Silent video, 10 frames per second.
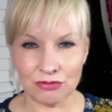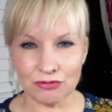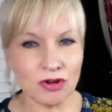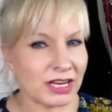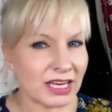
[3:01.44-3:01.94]

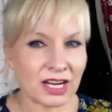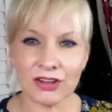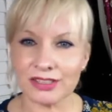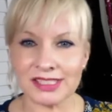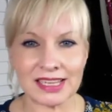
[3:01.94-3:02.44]
running
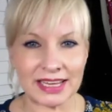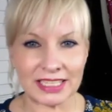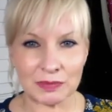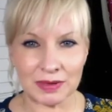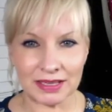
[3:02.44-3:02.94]

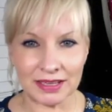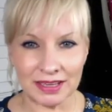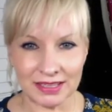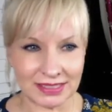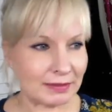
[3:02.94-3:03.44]
alongside me
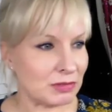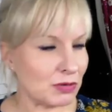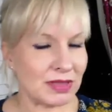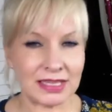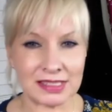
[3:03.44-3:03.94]
as I'm
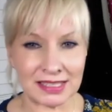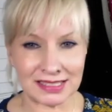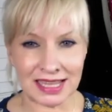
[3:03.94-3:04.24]
doing these things